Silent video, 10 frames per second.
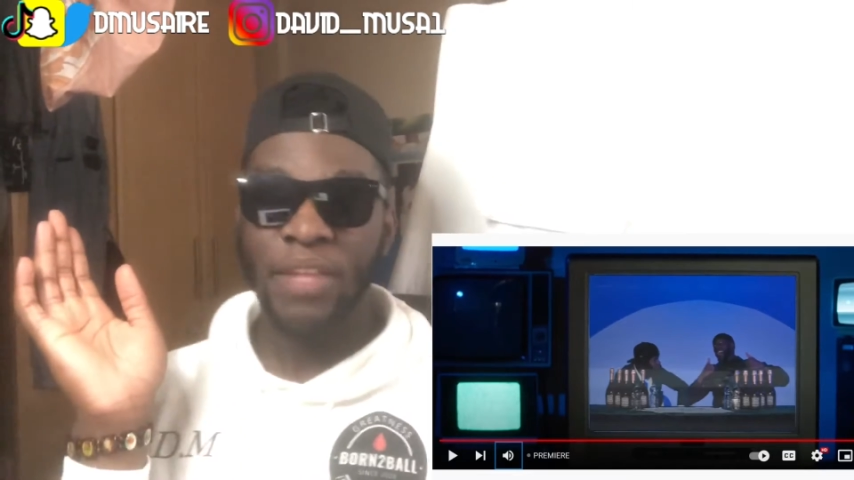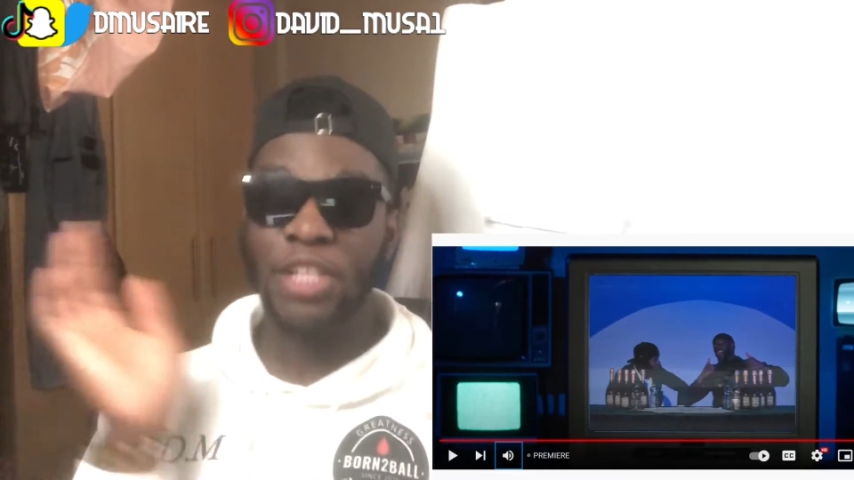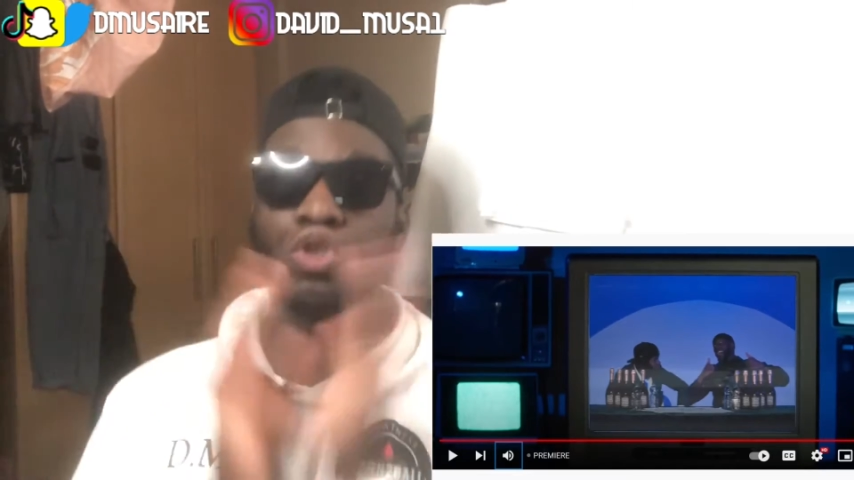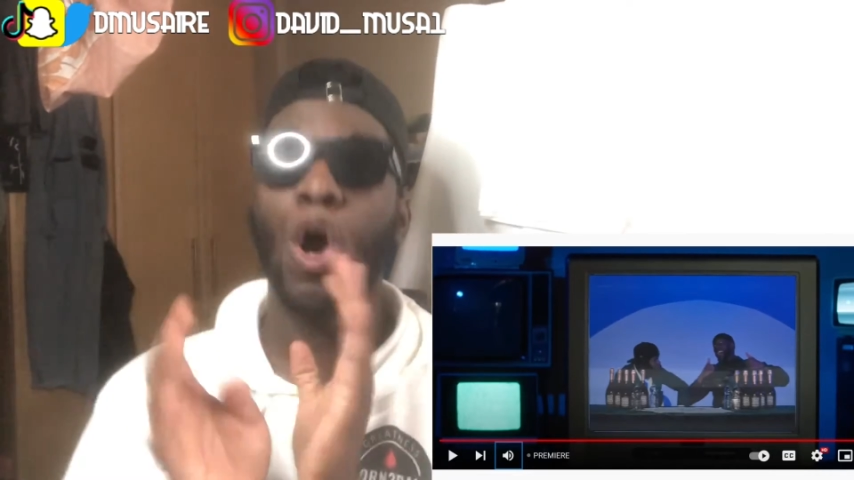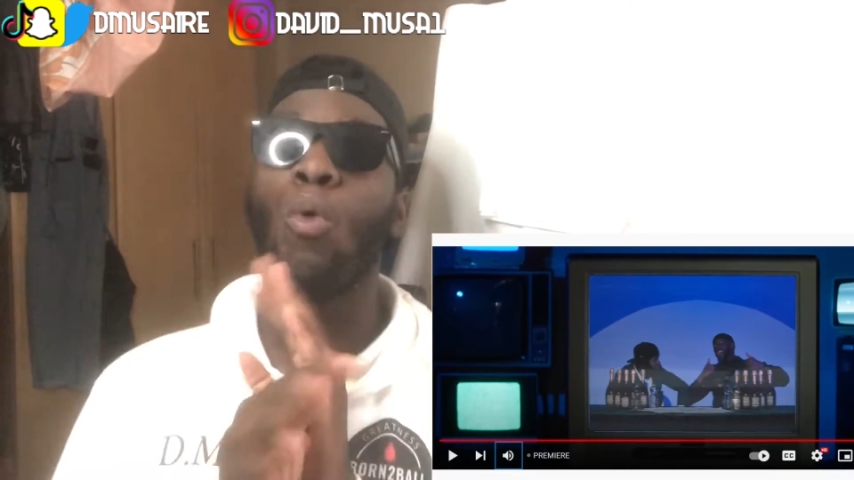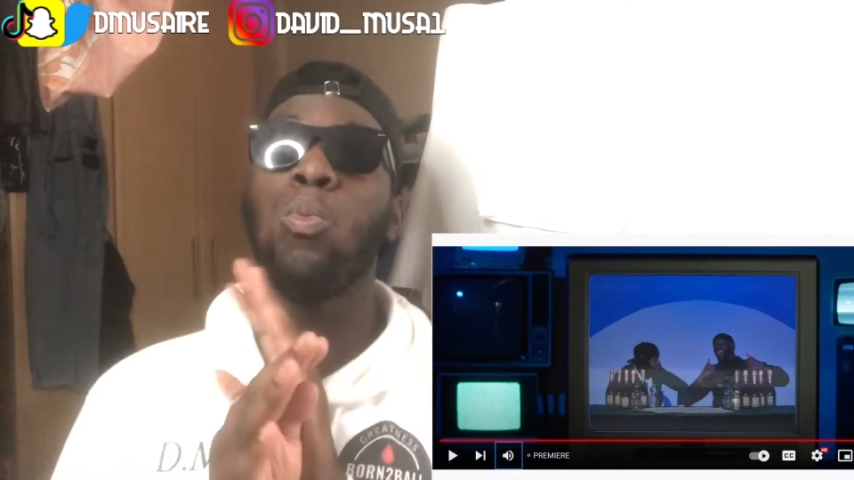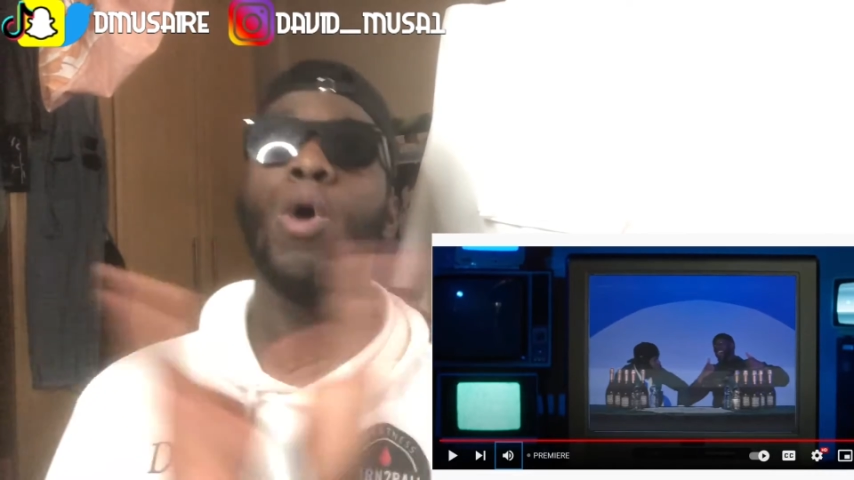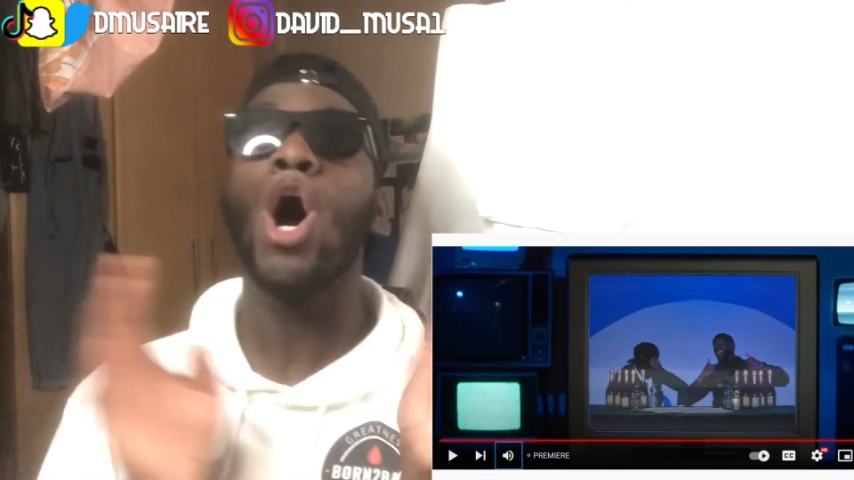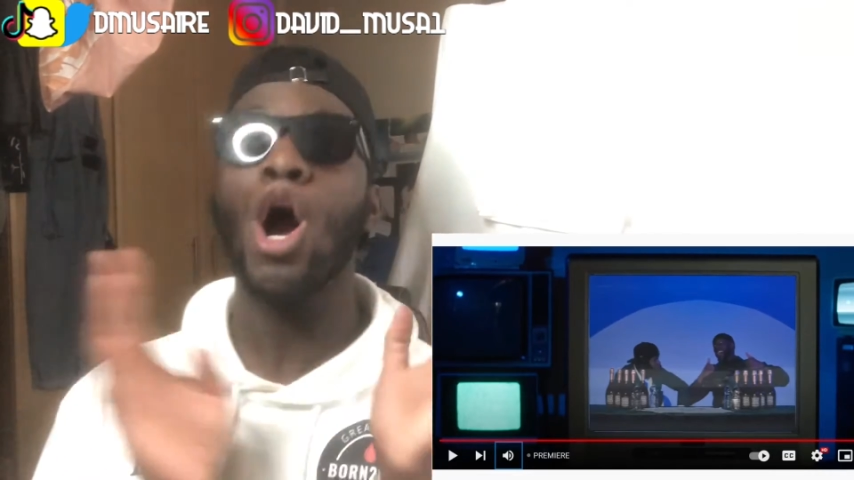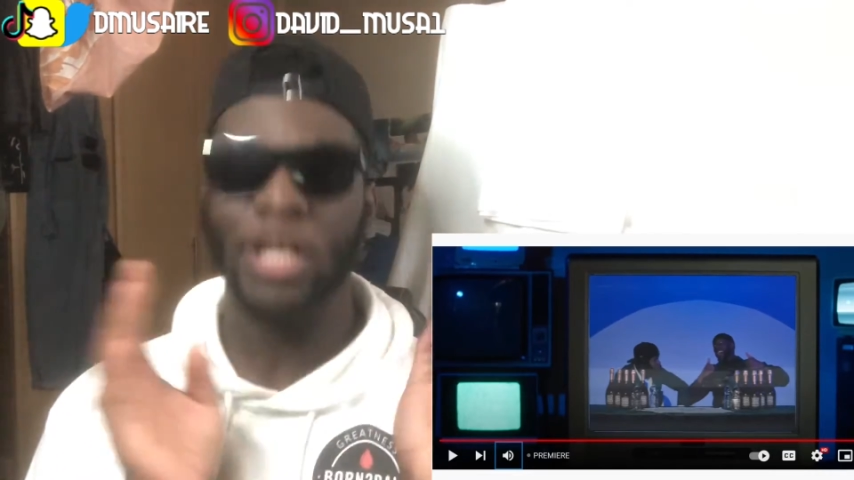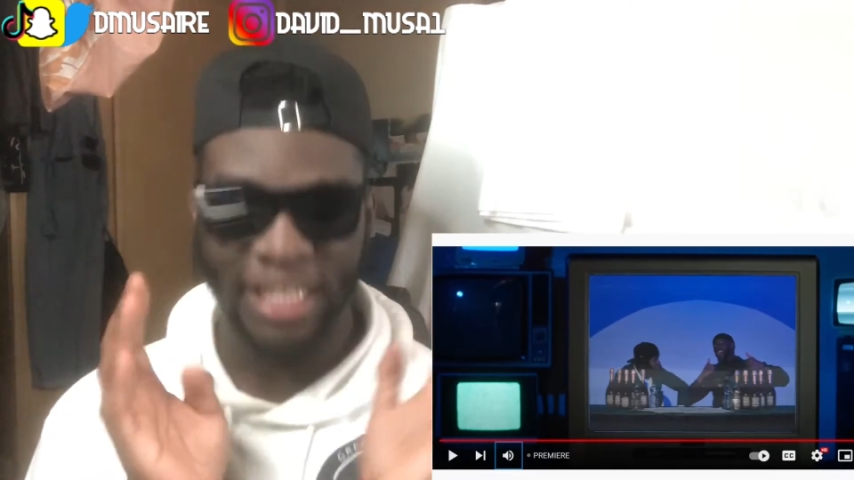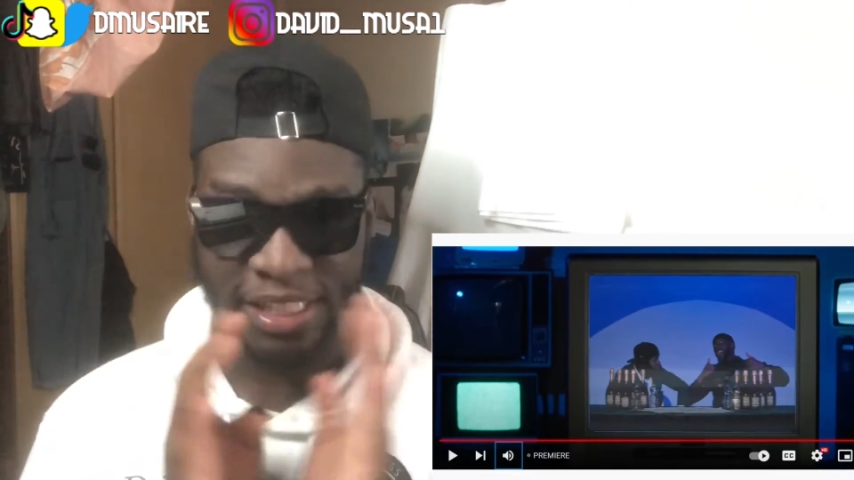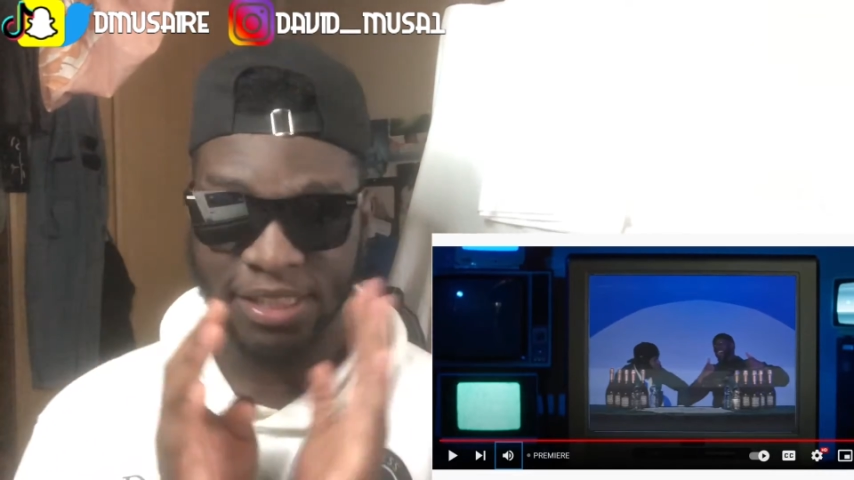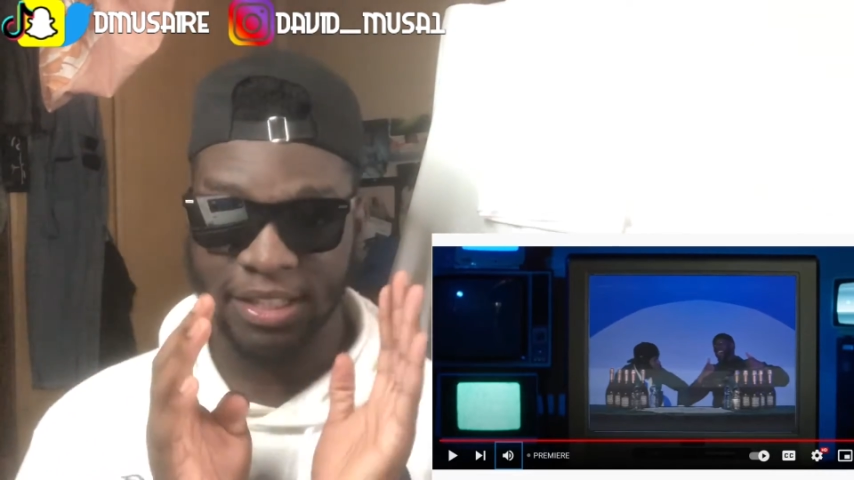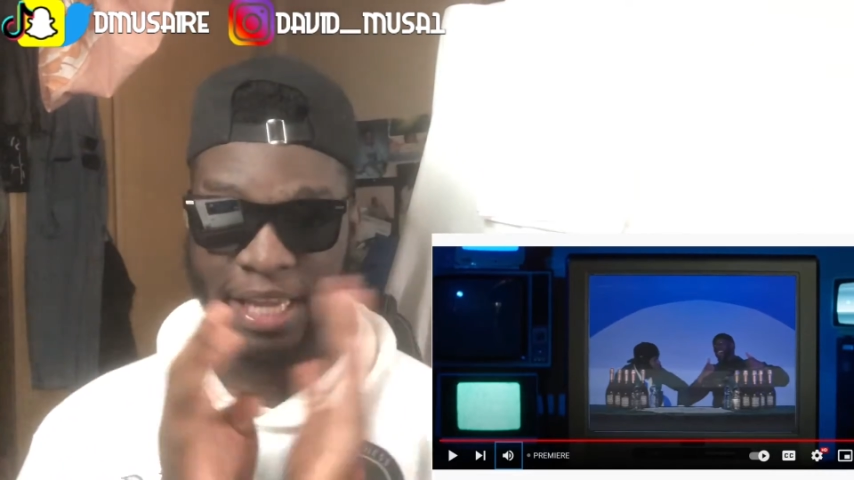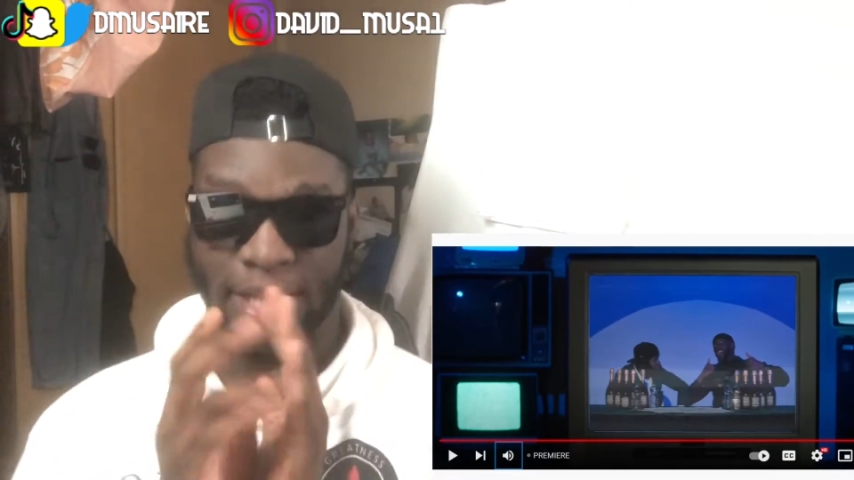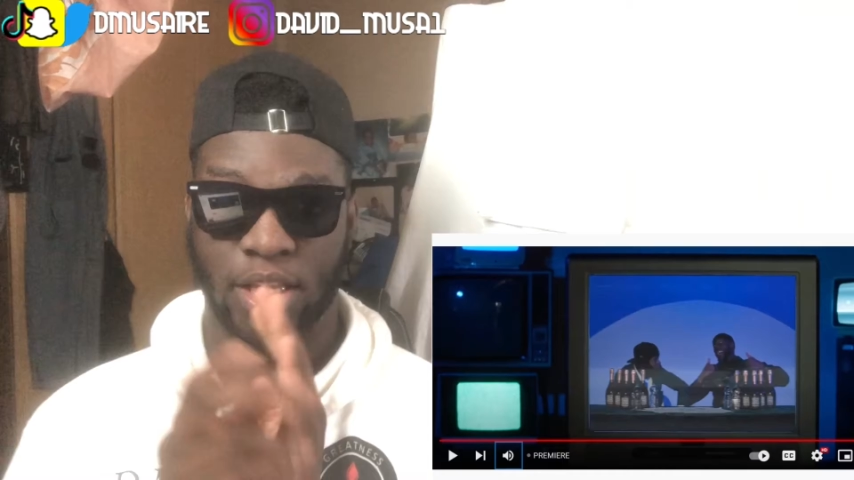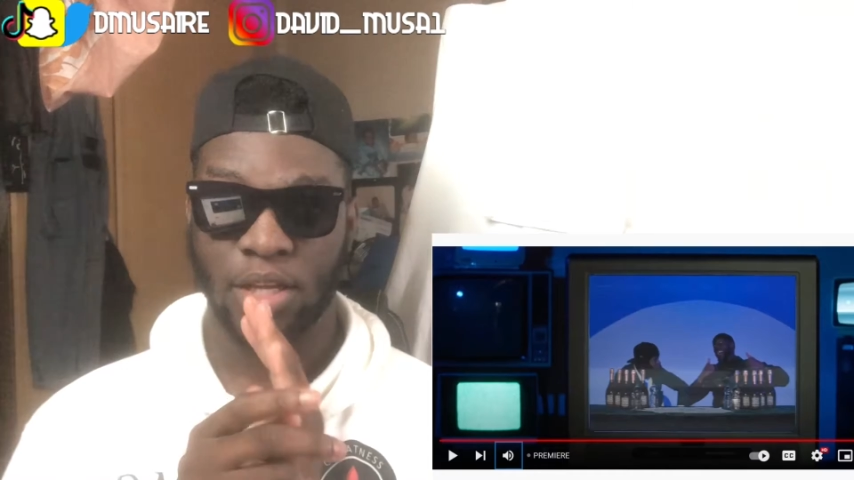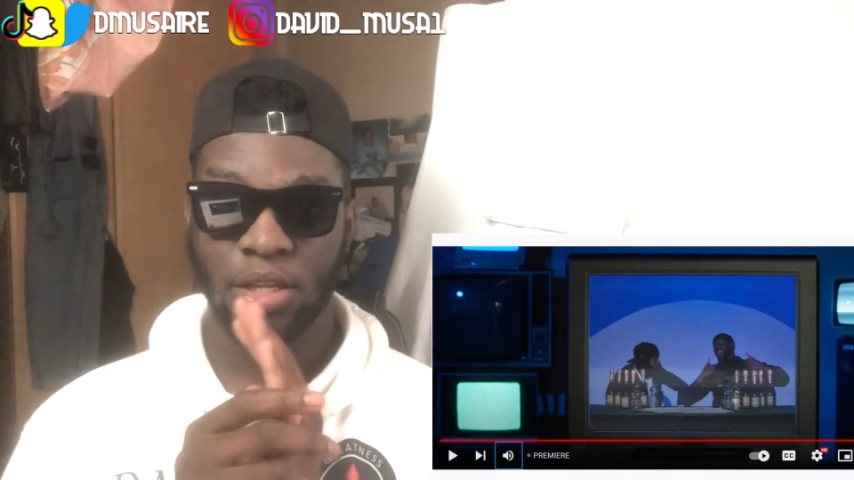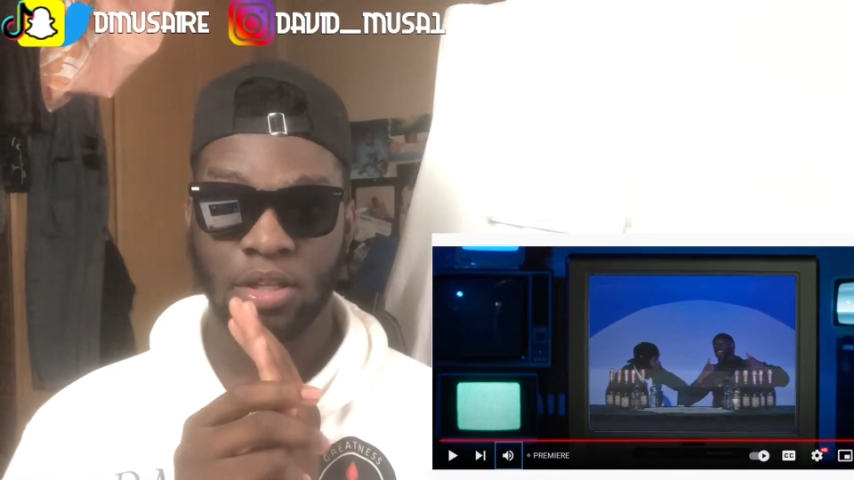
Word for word: It's not a walking stick.